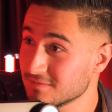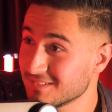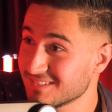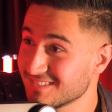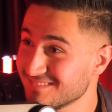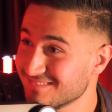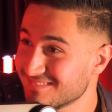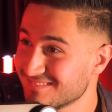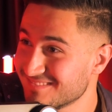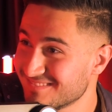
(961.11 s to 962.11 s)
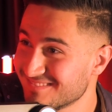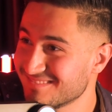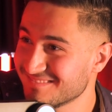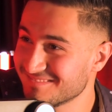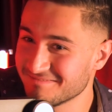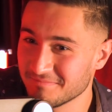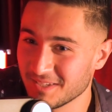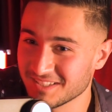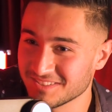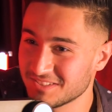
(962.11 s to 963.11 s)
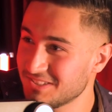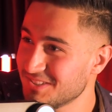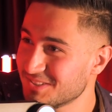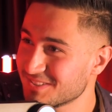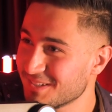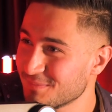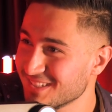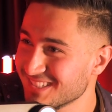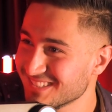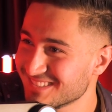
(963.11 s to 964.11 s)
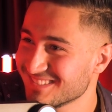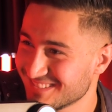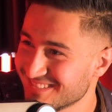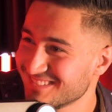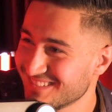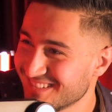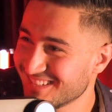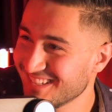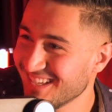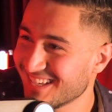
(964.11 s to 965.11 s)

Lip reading: I don't know, make a studio or something. Yeah.